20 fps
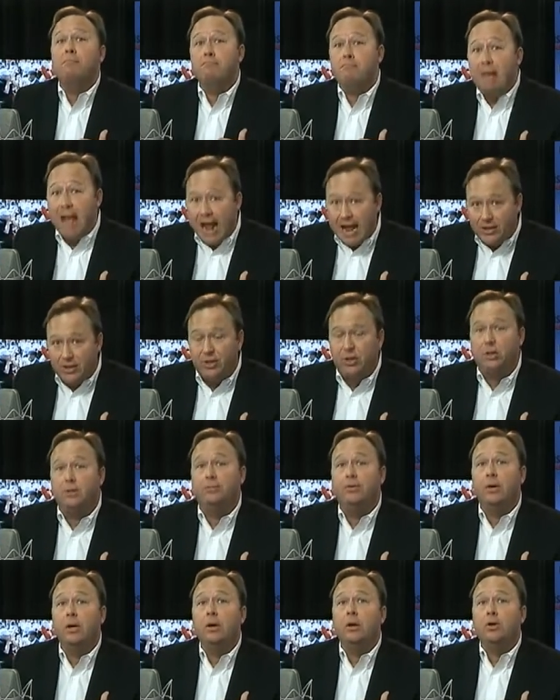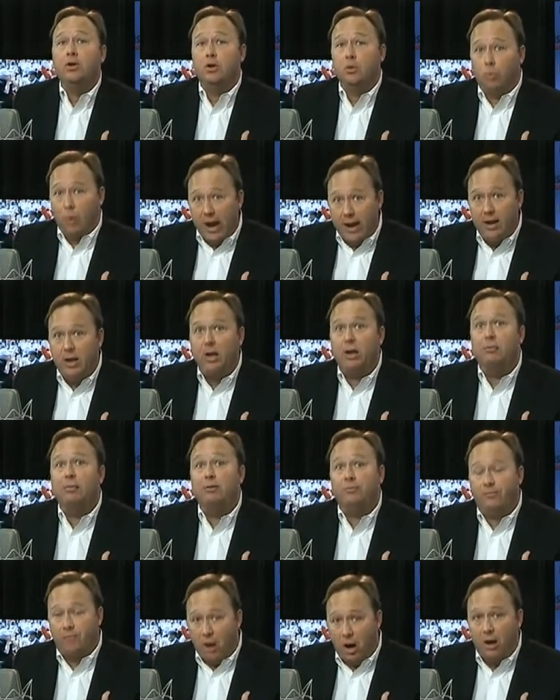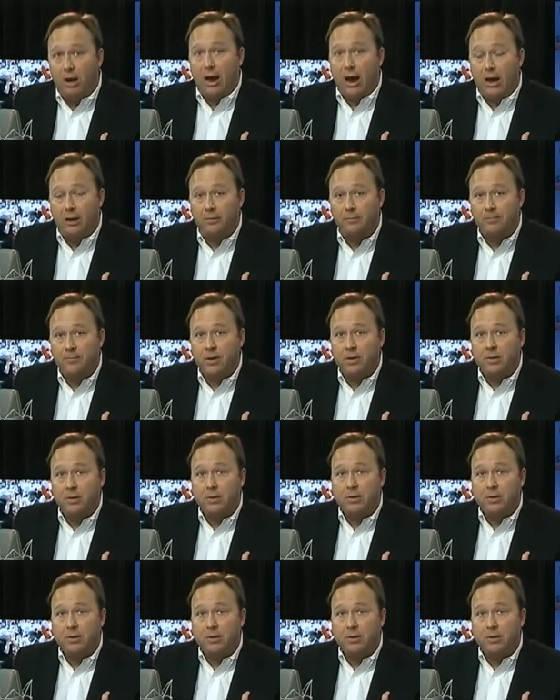Massive uranium fallout.